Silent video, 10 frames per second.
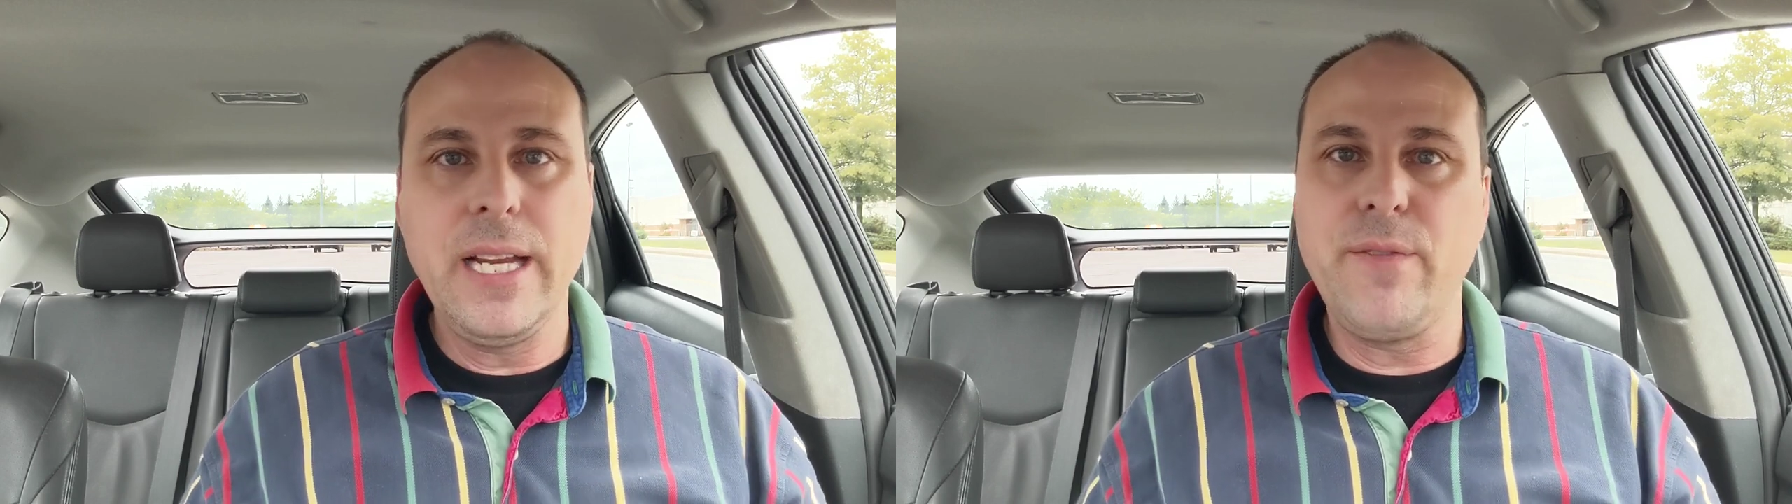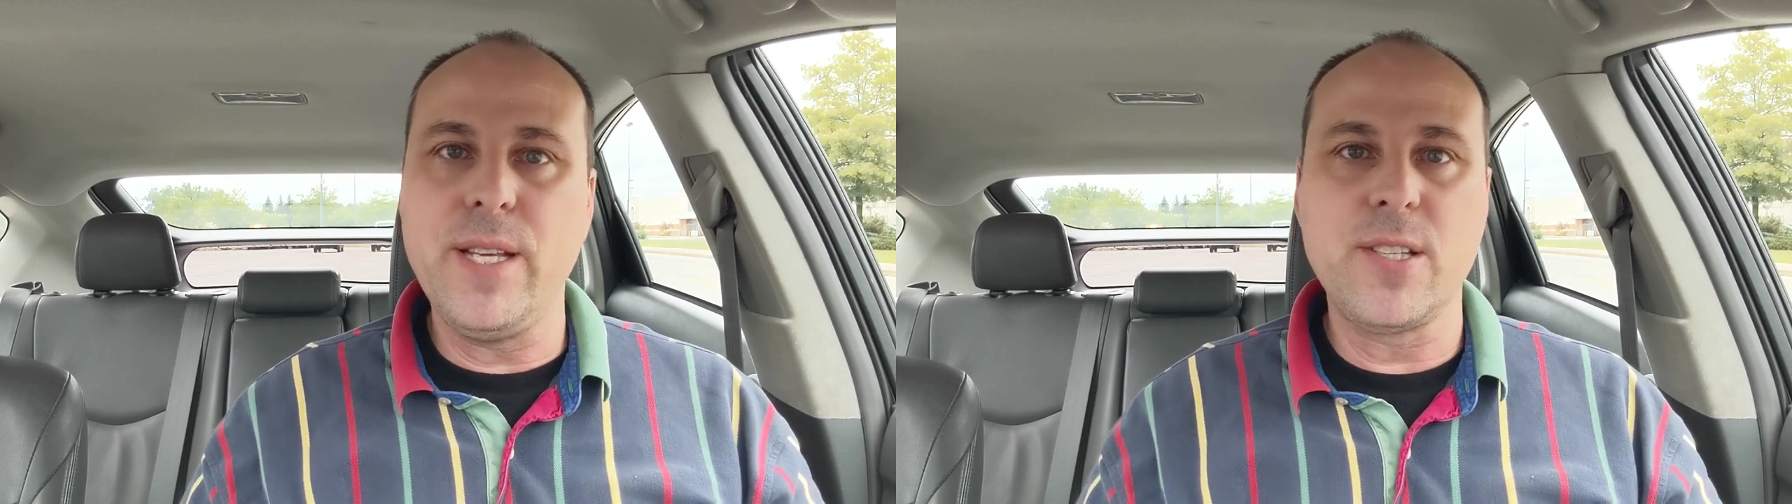
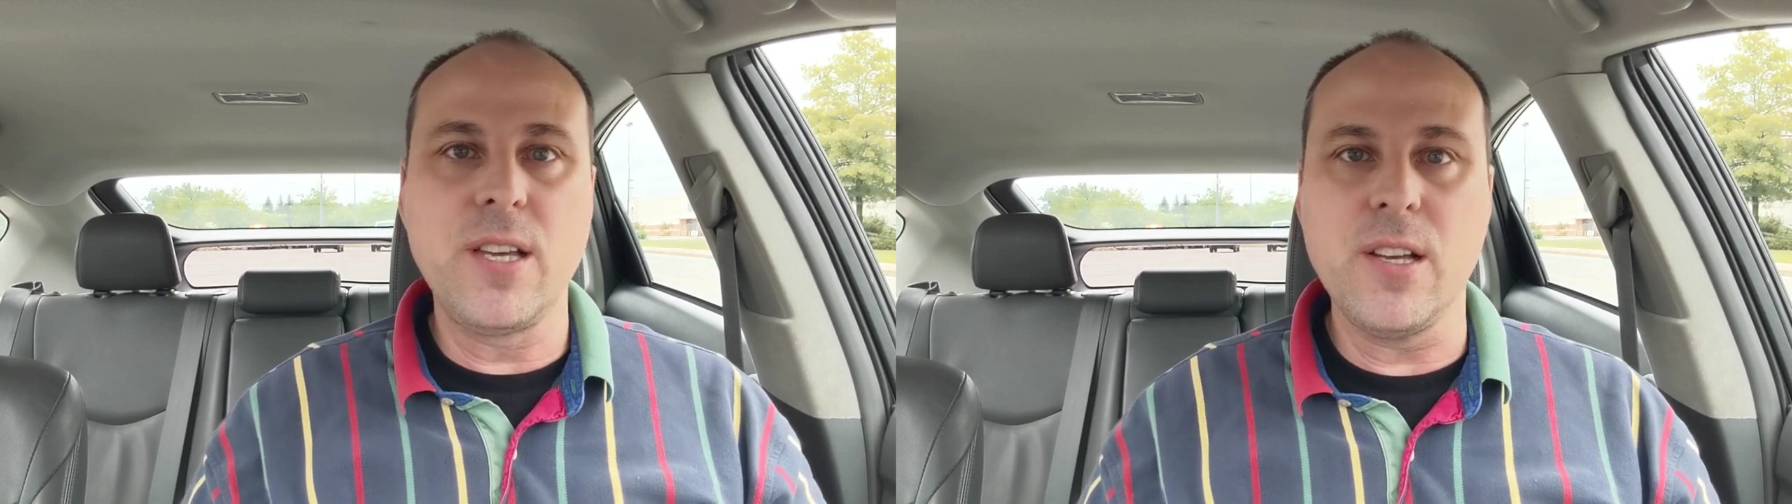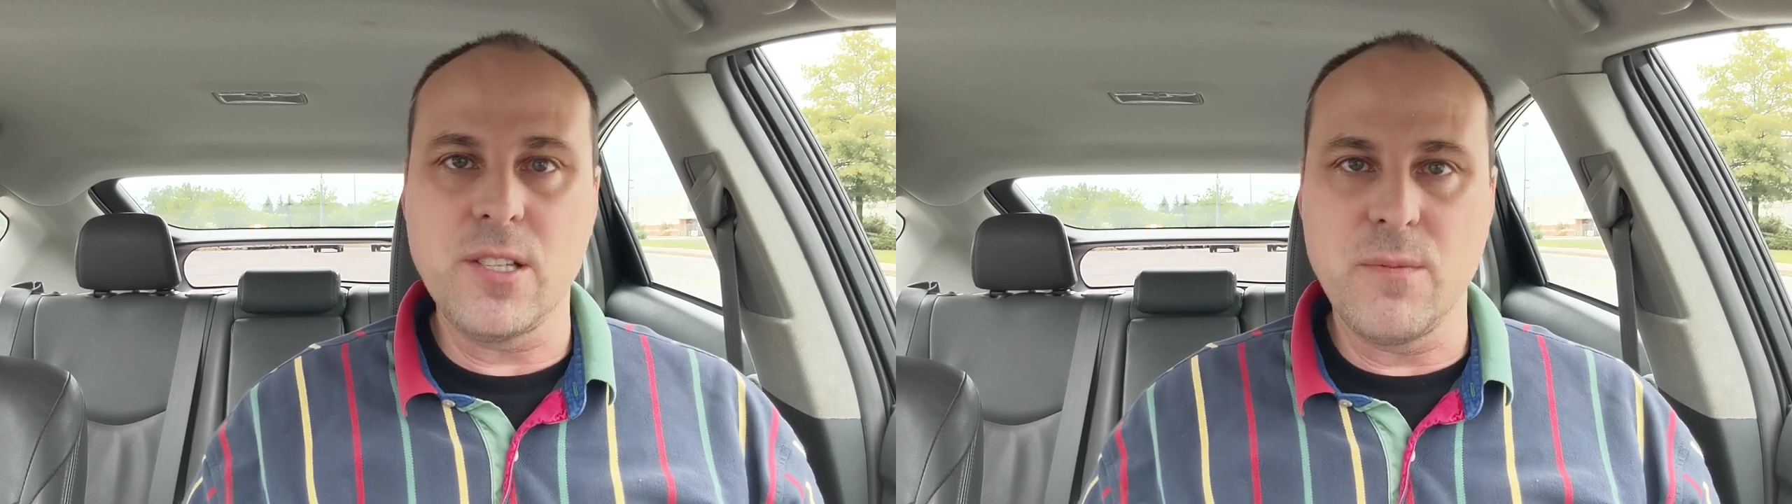if this
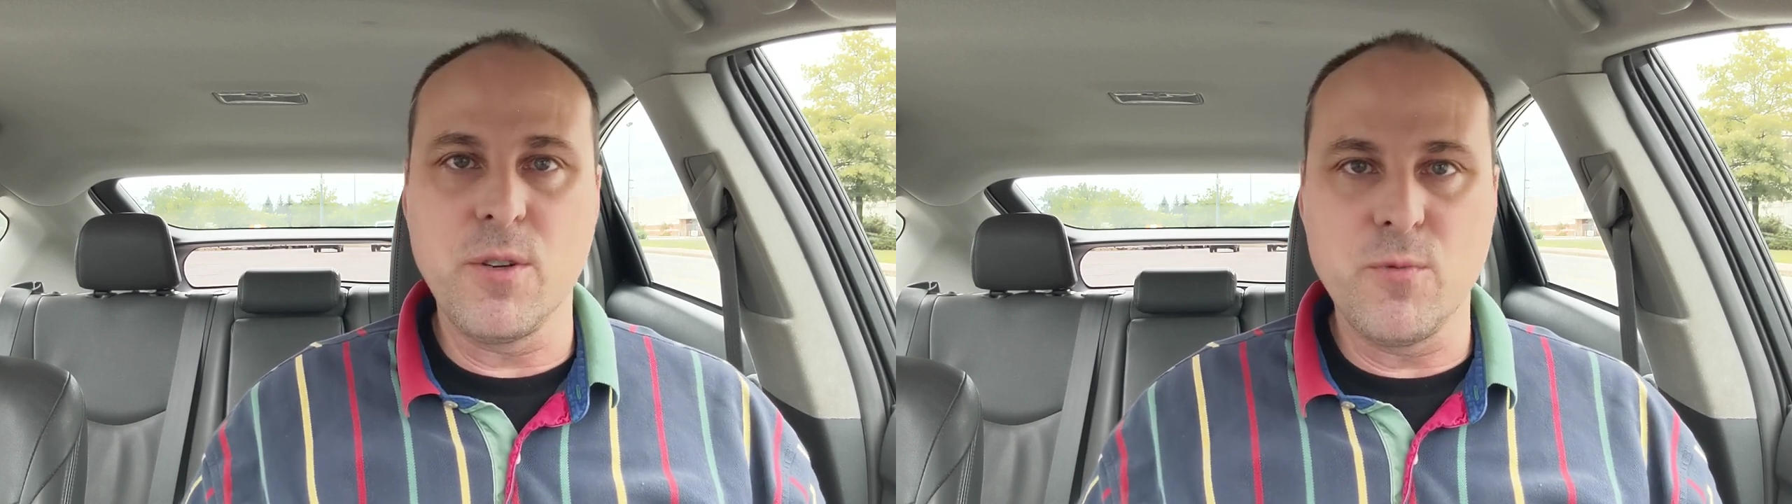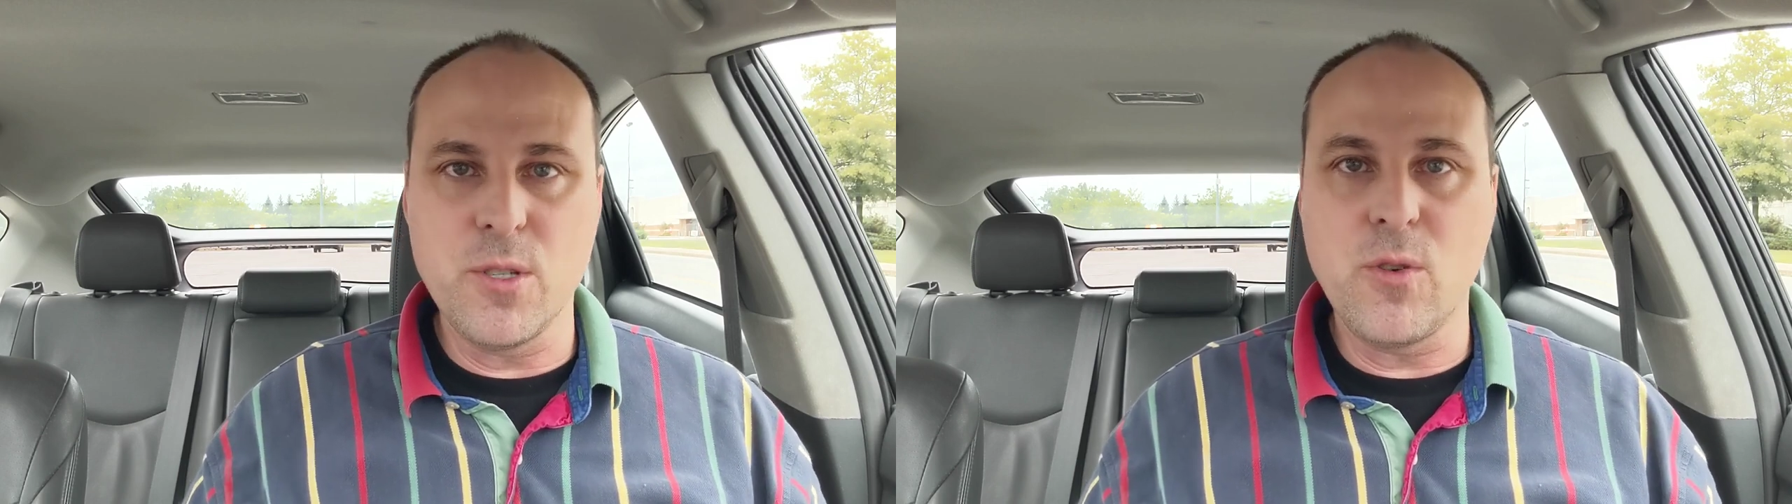
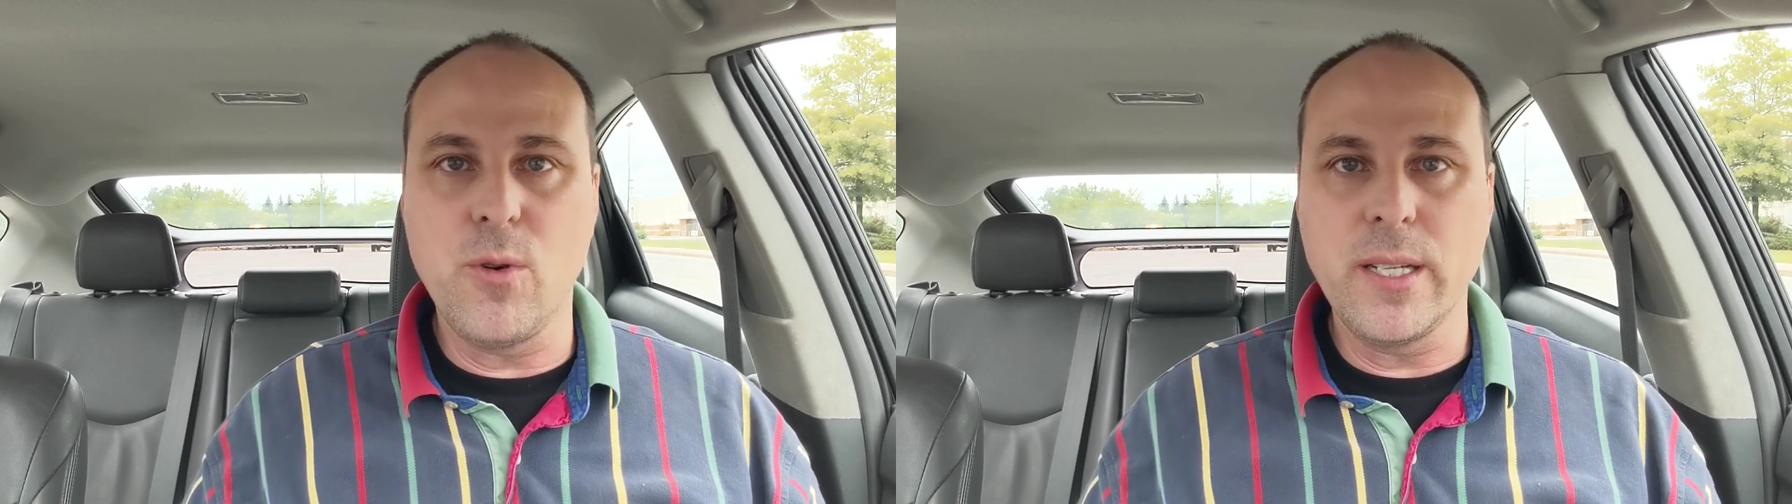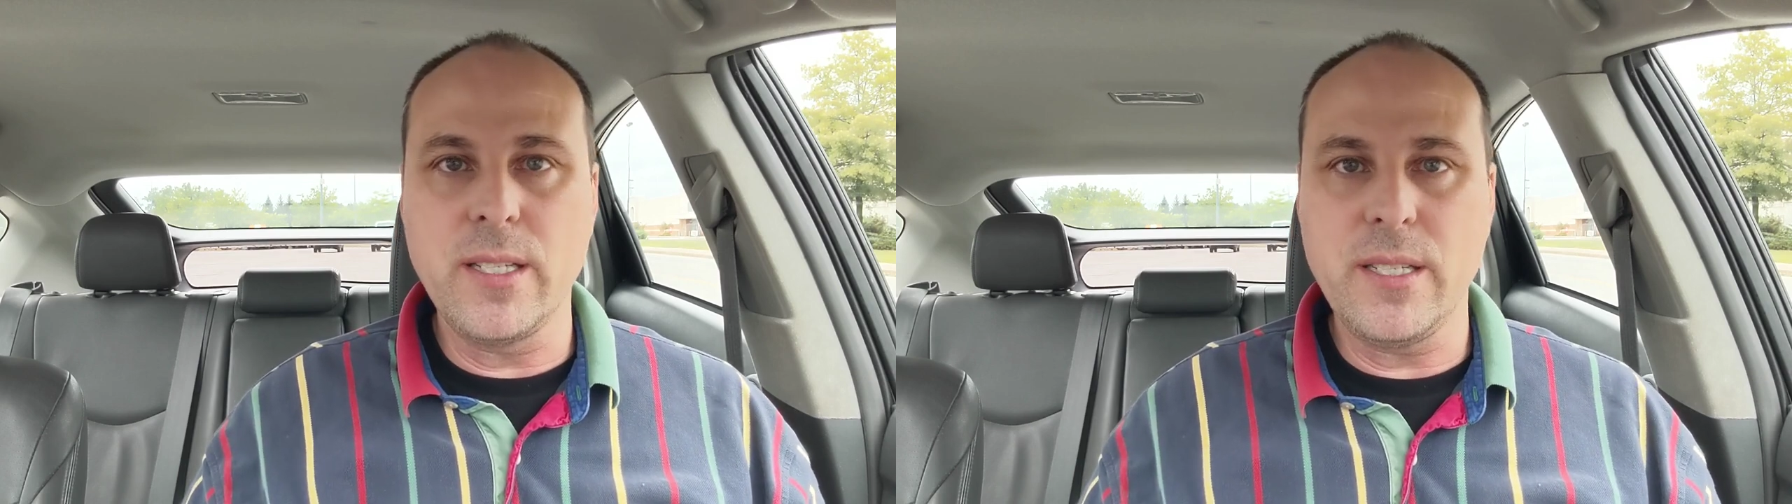customer was
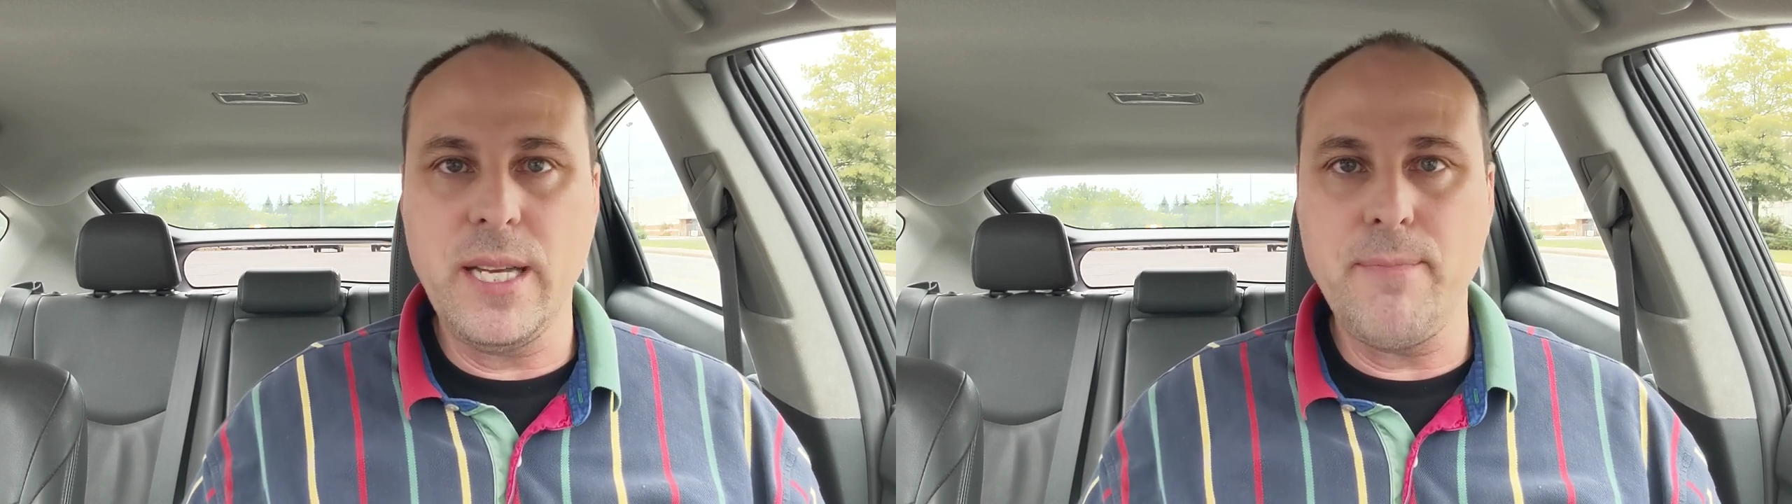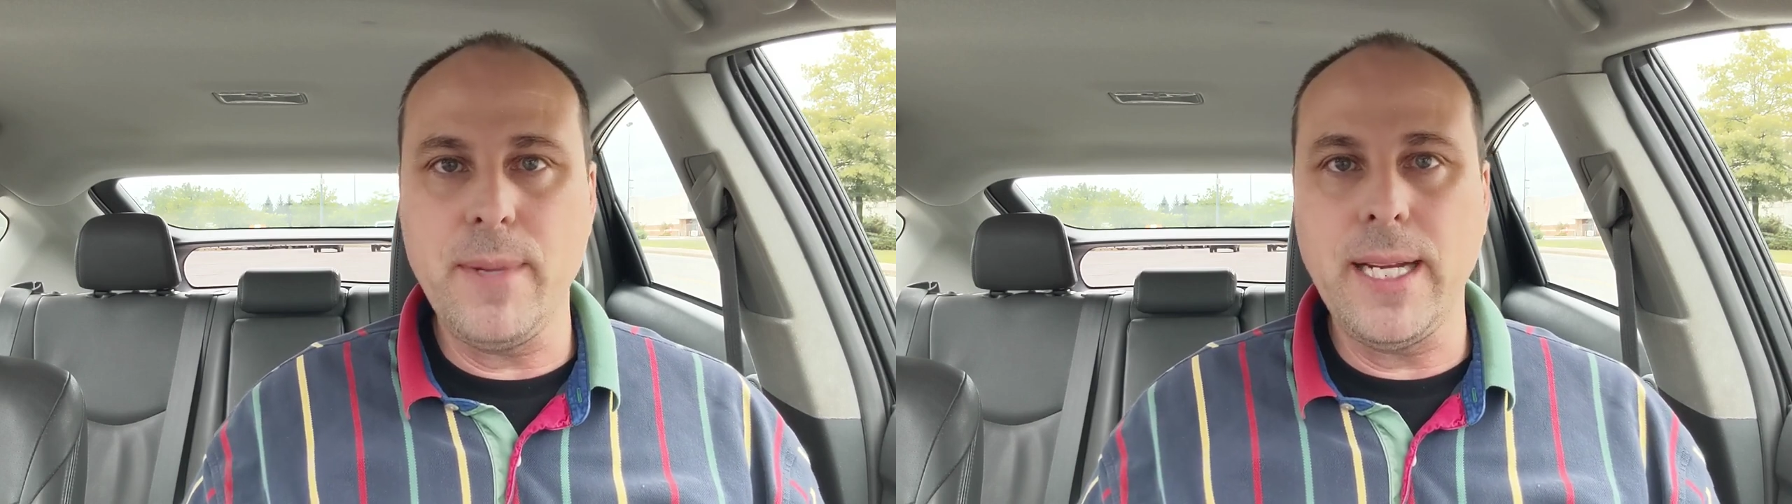going to
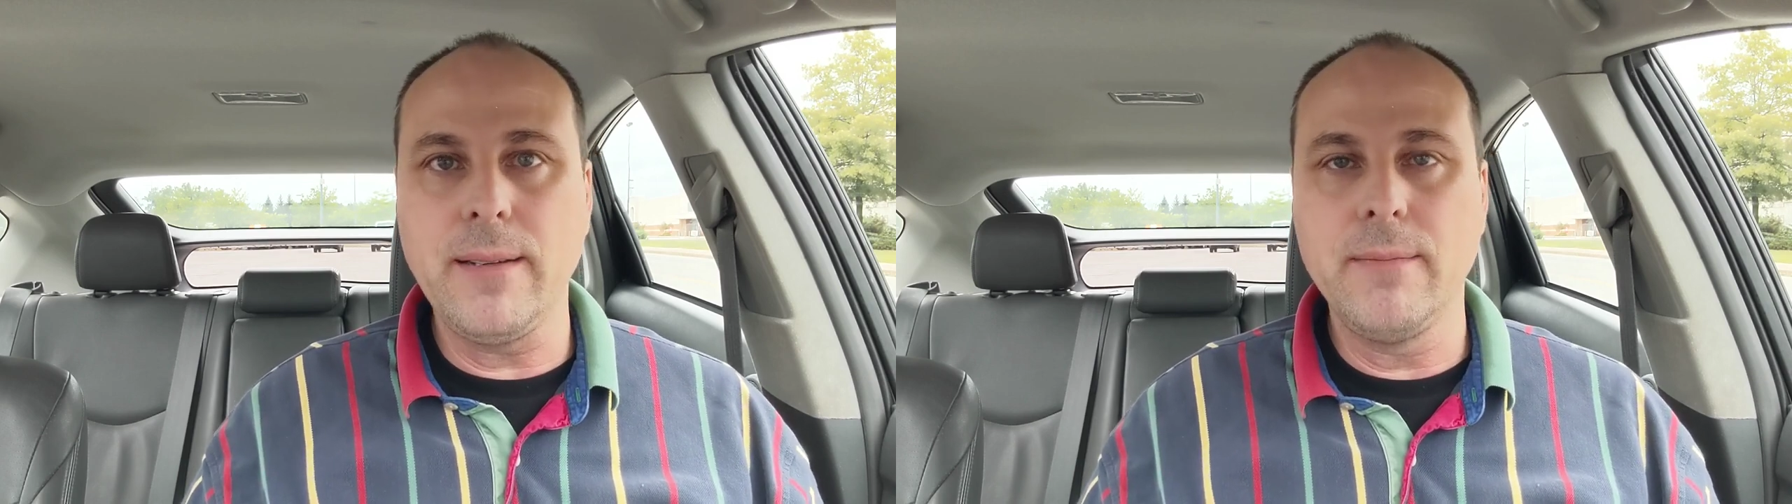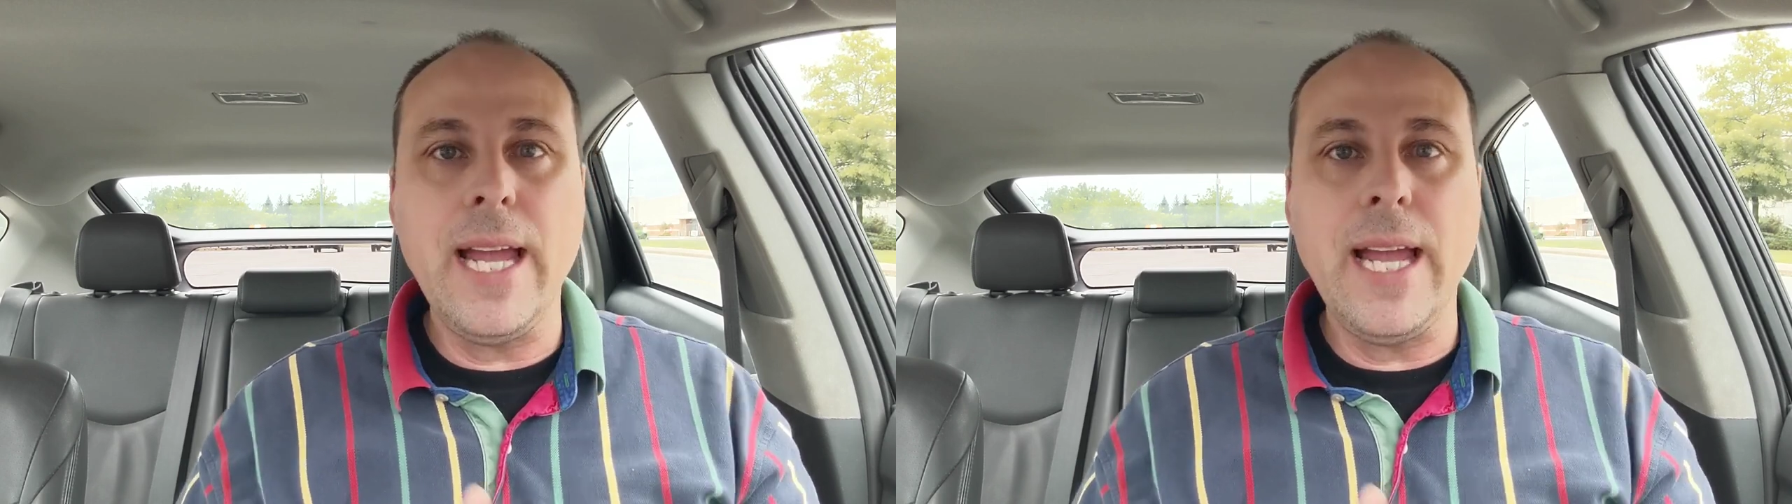tip me.